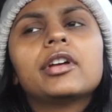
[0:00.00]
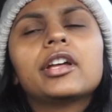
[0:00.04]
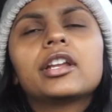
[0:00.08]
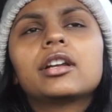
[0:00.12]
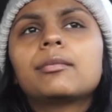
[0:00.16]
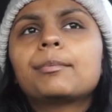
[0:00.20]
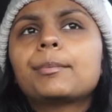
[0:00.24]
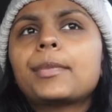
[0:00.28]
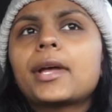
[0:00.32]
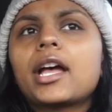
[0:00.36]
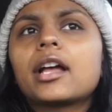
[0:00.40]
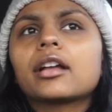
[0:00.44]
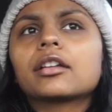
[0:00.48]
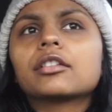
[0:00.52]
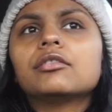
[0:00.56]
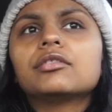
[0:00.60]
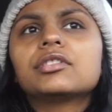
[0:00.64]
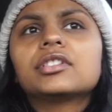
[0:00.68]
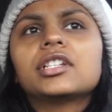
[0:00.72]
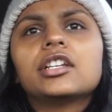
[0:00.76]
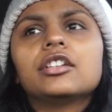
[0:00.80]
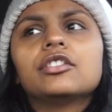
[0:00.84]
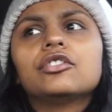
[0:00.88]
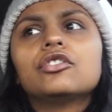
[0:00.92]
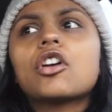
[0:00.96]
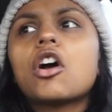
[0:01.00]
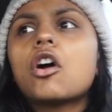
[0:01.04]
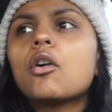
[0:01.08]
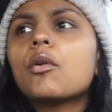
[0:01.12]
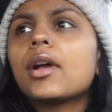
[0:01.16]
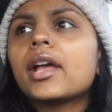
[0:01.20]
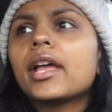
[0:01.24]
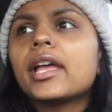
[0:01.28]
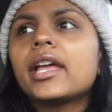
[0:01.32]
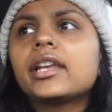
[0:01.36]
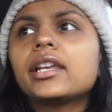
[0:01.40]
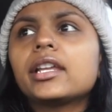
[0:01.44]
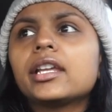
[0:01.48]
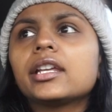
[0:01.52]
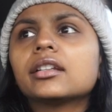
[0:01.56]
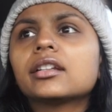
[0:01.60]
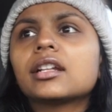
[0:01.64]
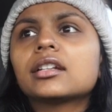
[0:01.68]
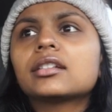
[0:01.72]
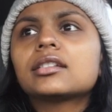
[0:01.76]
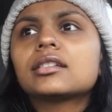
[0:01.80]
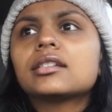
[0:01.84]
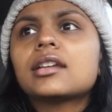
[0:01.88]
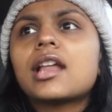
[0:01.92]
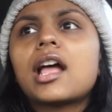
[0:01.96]
hit them back. You say no hitting.
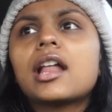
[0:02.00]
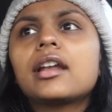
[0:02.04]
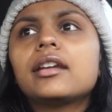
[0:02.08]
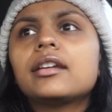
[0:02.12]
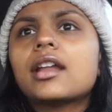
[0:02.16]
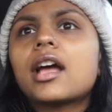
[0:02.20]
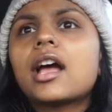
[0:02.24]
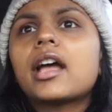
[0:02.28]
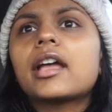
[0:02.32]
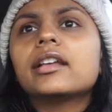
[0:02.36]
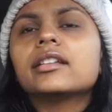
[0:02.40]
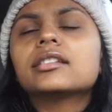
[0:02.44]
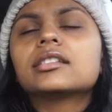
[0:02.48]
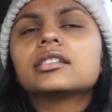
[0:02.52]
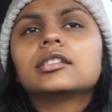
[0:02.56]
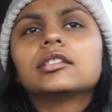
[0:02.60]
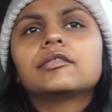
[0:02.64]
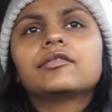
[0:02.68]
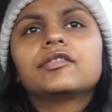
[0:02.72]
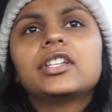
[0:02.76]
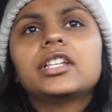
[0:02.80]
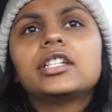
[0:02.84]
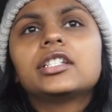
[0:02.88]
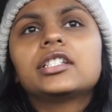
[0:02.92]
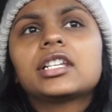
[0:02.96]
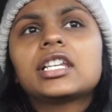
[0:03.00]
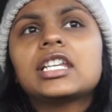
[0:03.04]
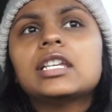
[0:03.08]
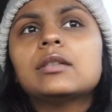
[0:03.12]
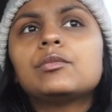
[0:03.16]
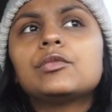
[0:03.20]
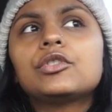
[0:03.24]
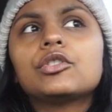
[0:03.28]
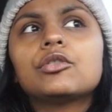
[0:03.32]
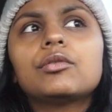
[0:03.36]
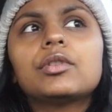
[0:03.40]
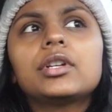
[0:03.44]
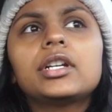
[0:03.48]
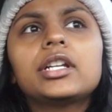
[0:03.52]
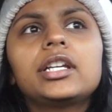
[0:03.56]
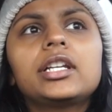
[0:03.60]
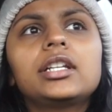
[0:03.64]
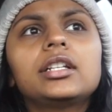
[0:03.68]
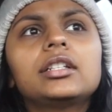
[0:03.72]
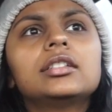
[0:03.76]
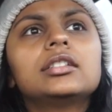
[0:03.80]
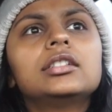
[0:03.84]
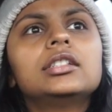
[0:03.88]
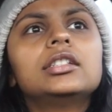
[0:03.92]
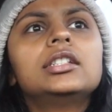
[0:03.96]
That's not nice. And if they just keep doing
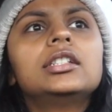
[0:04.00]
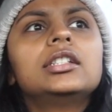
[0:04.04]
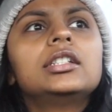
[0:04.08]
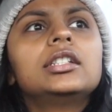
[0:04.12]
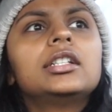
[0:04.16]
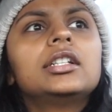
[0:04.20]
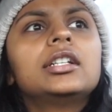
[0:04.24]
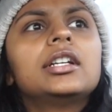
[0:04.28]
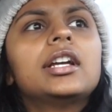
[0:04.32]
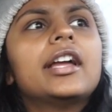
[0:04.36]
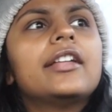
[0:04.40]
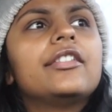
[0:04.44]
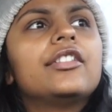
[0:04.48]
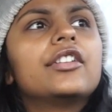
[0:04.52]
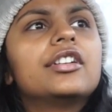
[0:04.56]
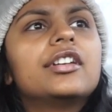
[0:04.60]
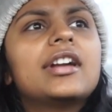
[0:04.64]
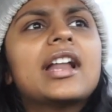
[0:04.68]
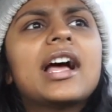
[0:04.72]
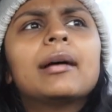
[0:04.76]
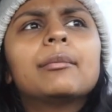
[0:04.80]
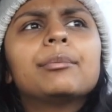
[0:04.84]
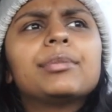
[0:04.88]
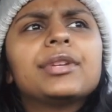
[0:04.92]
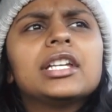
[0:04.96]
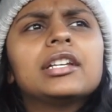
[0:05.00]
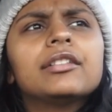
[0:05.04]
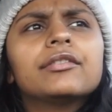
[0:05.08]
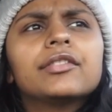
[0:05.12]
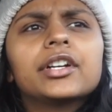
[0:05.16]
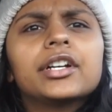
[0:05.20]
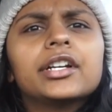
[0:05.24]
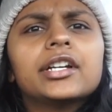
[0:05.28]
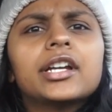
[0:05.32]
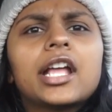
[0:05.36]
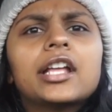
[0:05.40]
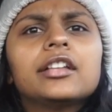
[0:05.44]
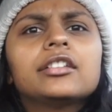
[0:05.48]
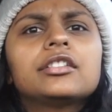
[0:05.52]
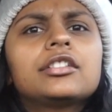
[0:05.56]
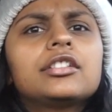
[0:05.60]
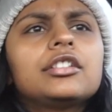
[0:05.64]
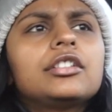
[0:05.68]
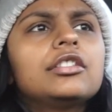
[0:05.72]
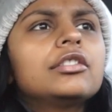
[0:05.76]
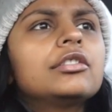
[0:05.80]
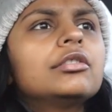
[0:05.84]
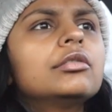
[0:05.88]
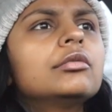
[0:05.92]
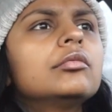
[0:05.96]
it, and they're not being very nice
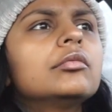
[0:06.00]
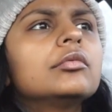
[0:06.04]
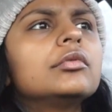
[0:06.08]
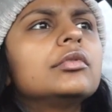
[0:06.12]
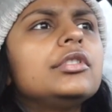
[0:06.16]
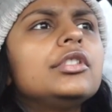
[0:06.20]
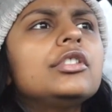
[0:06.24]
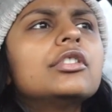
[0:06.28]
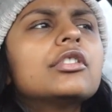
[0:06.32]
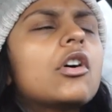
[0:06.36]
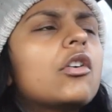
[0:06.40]
to you, you